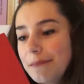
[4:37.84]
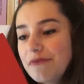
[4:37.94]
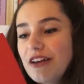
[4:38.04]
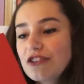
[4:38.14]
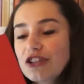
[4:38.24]

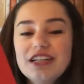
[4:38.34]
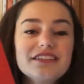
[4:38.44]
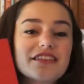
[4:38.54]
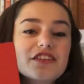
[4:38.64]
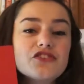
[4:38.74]
venture
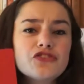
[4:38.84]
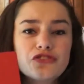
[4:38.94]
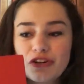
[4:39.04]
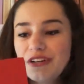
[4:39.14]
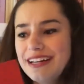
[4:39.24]
into this
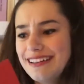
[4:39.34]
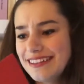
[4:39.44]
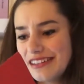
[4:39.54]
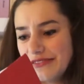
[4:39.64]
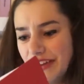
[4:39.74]
journey and
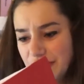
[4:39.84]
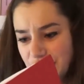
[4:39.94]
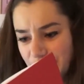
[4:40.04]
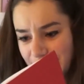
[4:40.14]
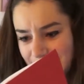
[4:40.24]
this
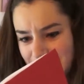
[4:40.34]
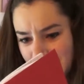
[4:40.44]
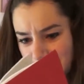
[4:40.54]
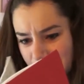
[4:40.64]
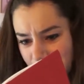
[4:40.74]
adventure. It
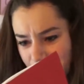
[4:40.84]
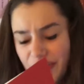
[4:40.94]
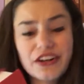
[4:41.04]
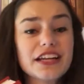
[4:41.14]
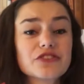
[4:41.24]
seems
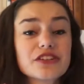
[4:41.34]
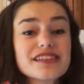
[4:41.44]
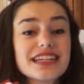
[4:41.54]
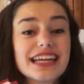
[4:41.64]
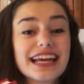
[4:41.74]
very
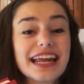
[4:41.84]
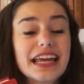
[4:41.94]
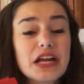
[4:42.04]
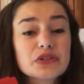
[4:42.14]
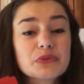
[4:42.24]
interesting, and I
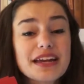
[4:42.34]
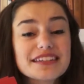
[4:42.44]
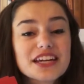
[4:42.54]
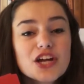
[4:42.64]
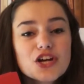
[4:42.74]
can't
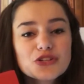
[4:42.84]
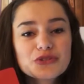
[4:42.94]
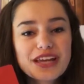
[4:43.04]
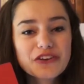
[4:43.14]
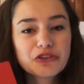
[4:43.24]
wait to
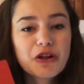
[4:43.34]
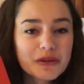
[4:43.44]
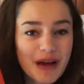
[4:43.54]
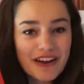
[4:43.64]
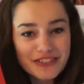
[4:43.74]
tell you all
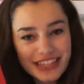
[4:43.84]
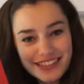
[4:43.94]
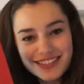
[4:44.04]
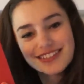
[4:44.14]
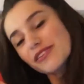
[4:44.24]
about
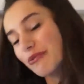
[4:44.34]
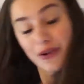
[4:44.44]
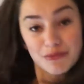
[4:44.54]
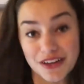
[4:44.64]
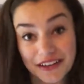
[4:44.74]
it when
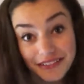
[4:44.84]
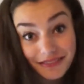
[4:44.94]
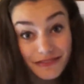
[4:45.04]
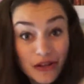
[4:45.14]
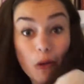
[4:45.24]
I'm done.
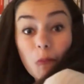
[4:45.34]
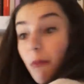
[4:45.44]
So